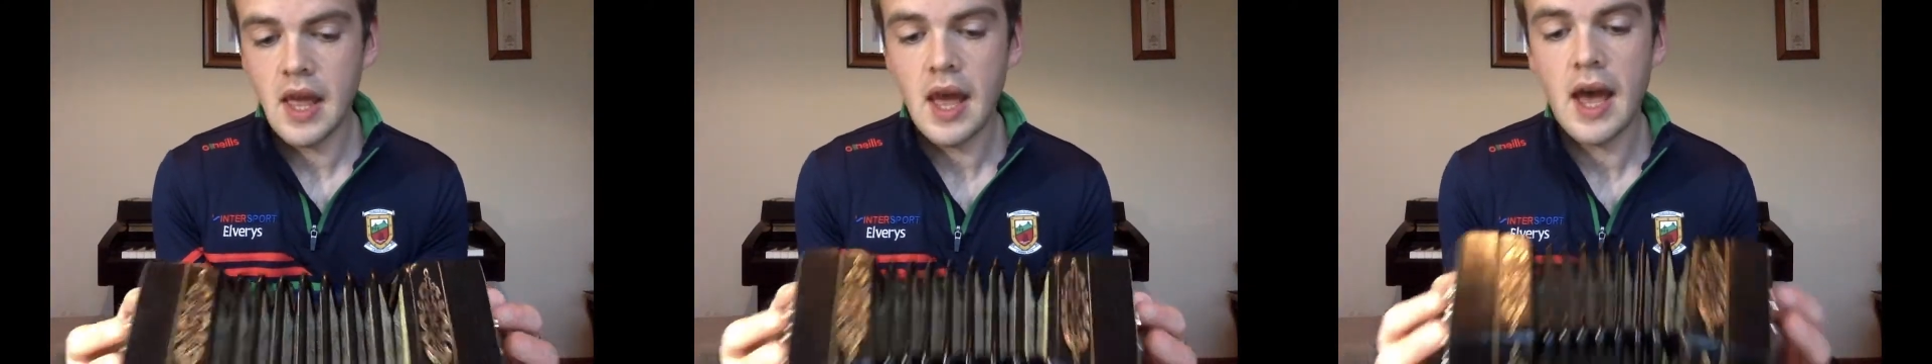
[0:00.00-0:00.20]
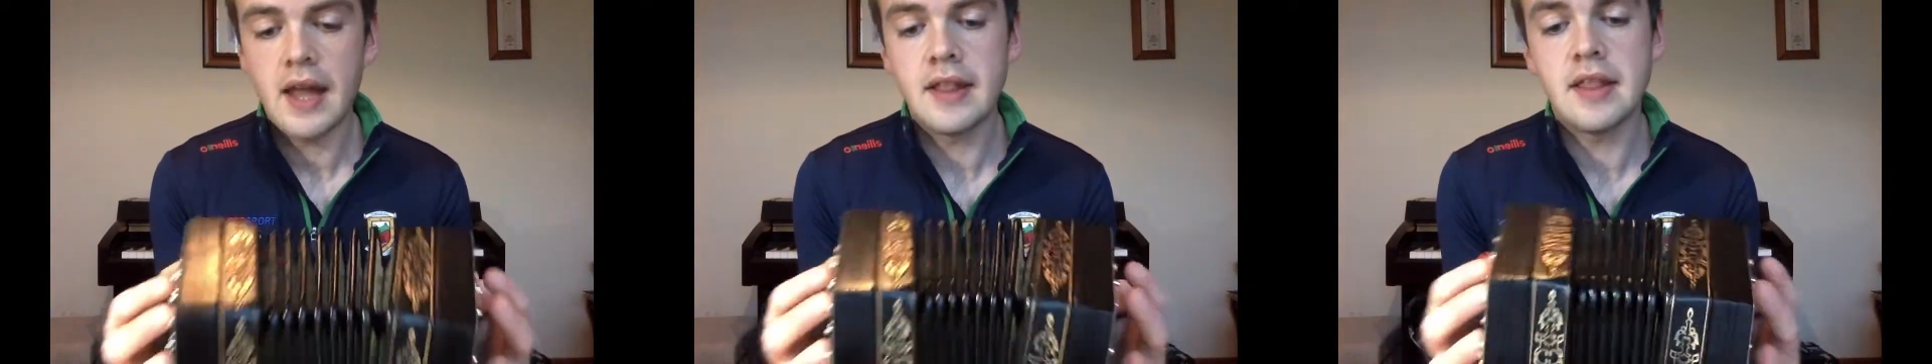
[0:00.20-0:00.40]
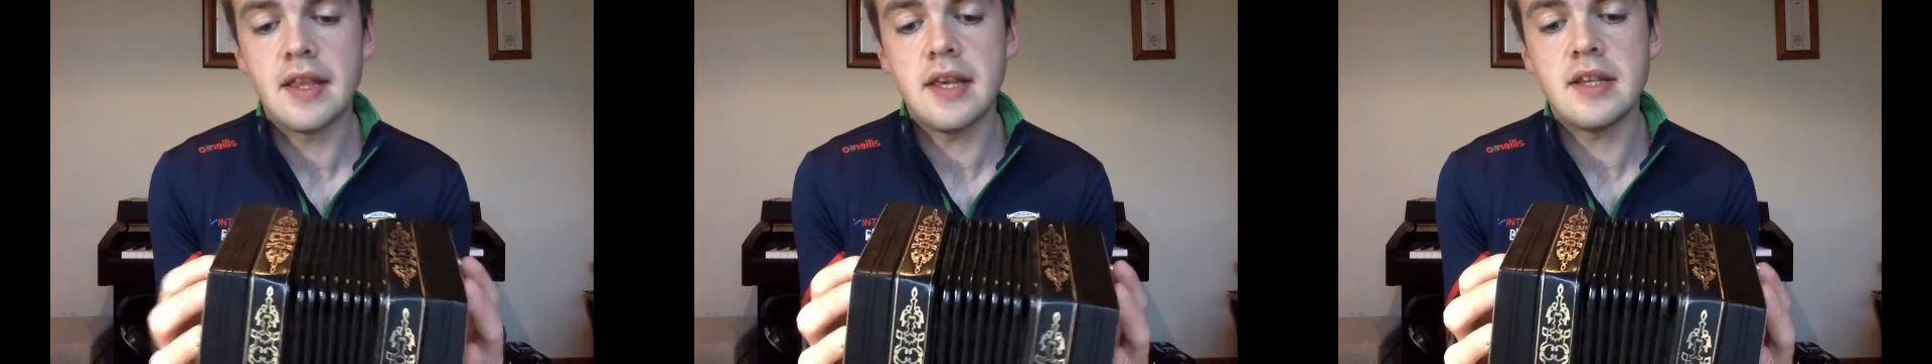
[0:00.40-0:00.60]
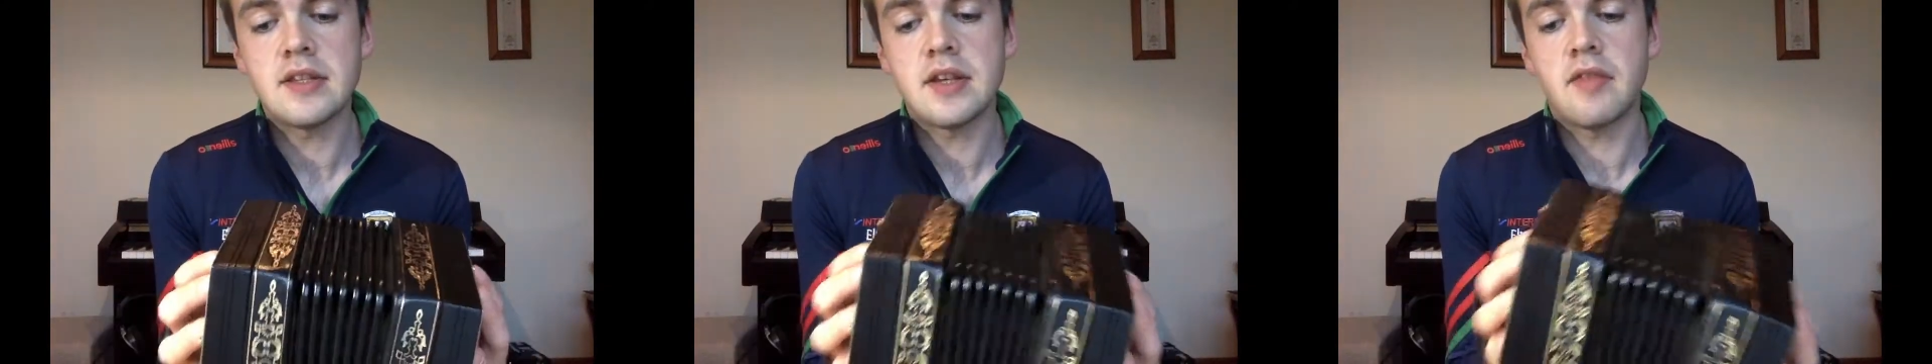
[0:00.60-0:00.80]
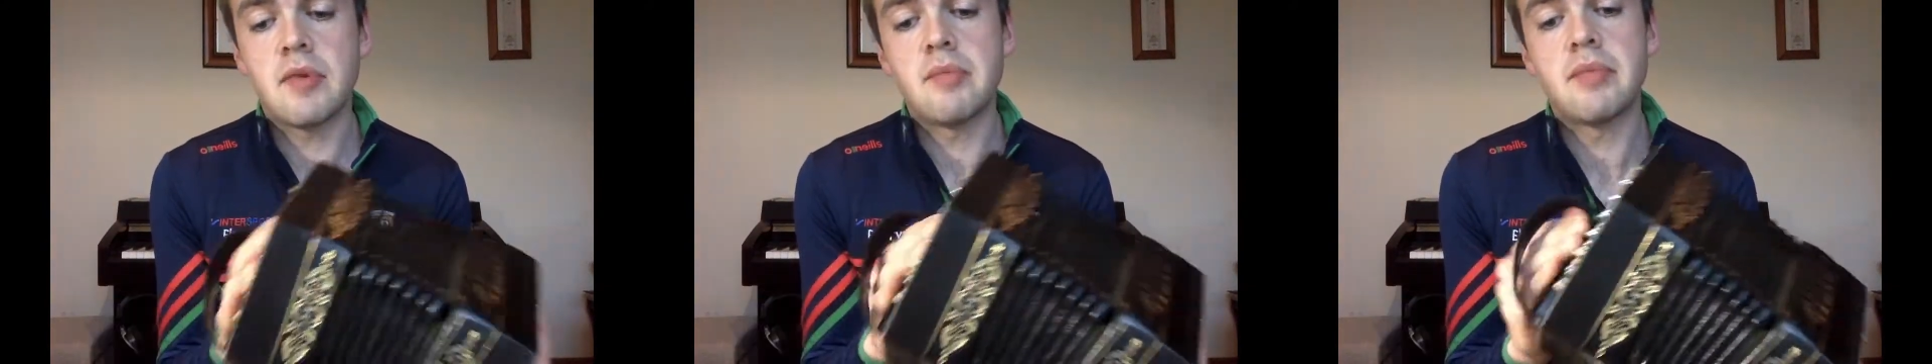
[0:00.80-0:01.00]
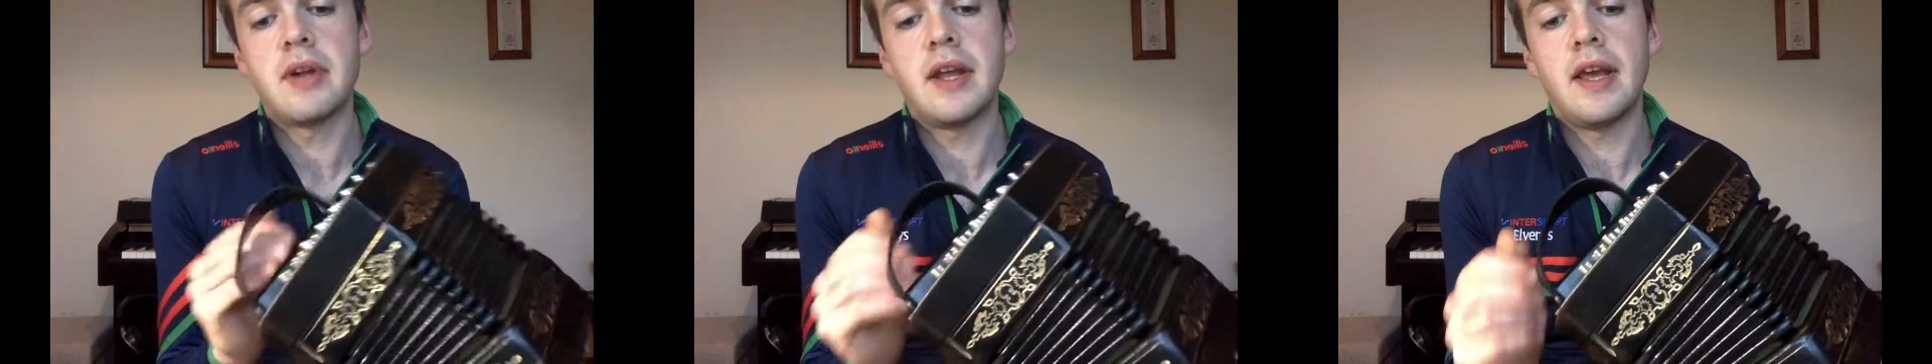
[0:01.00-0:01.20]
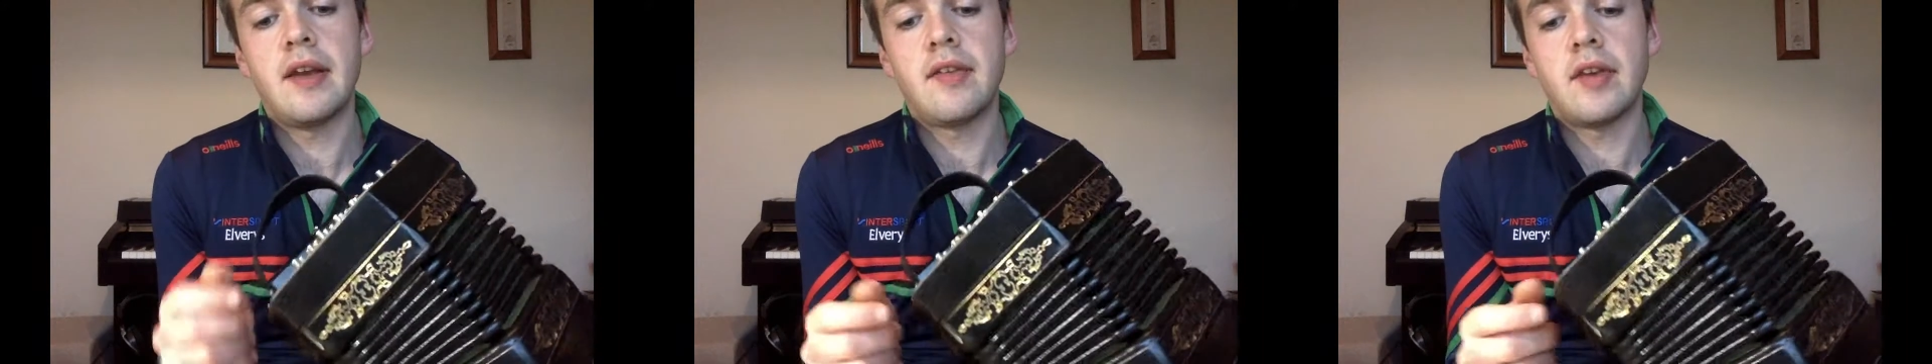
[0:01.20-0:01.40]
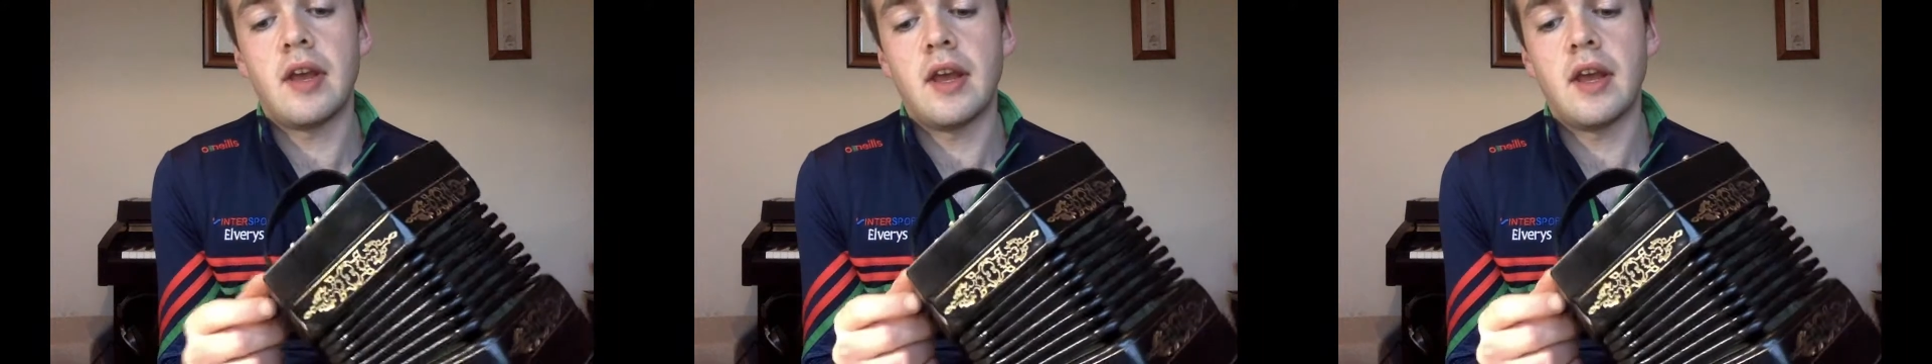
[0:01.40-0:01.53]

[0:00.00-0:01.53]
And these have been played